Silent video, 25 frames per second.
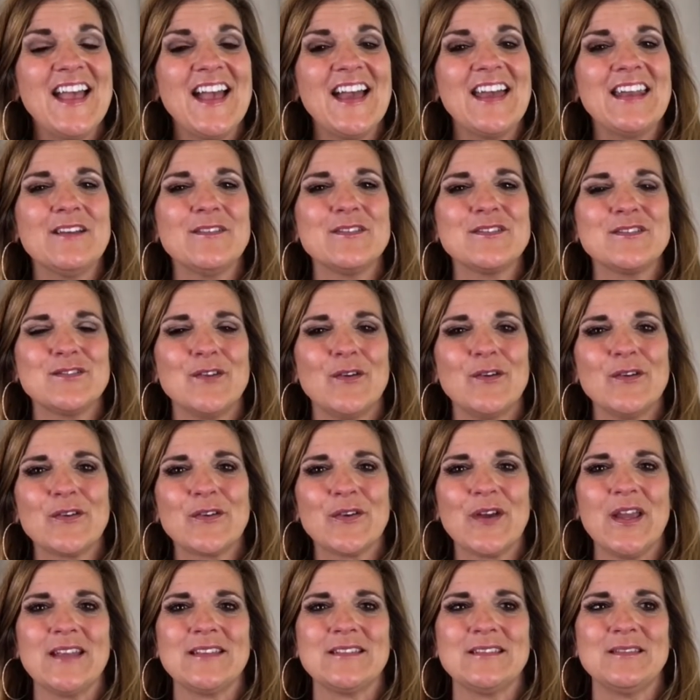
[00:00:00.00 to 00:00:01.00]
And it was so
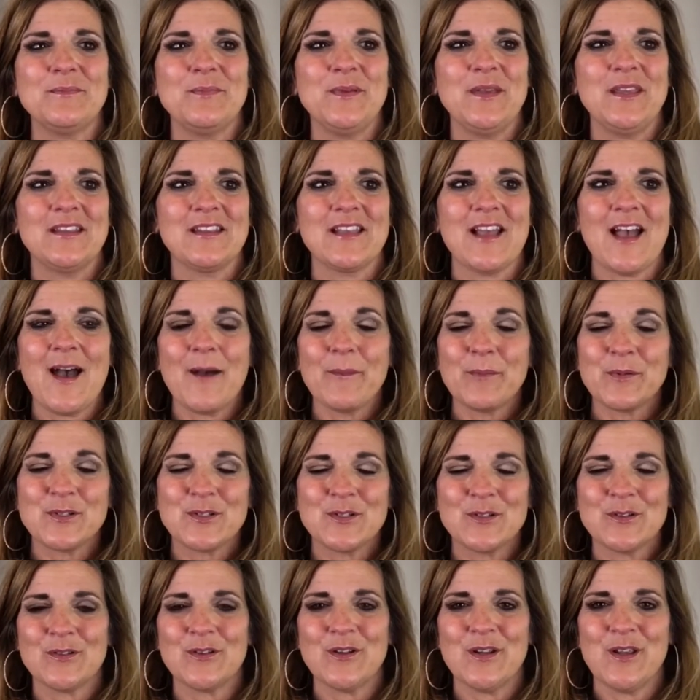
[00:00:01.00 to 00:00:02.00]
great to be in an
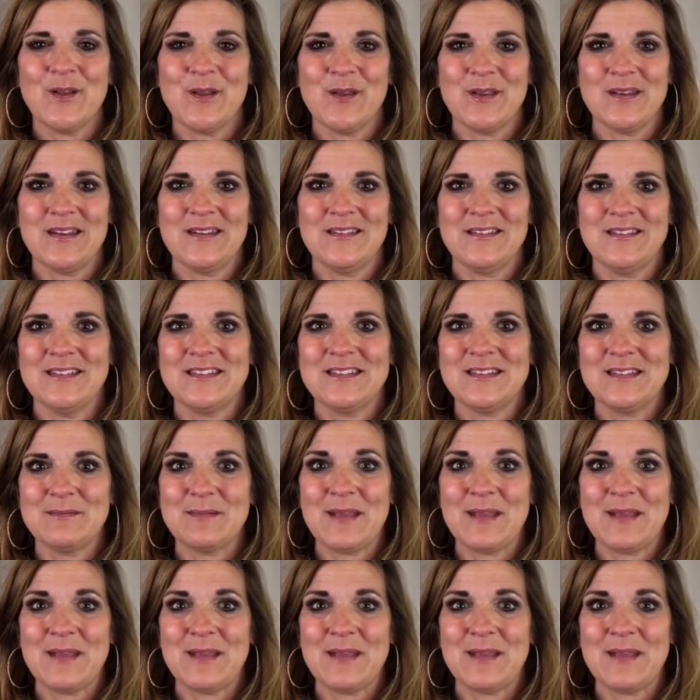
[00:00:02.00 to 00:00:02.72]
opportunity to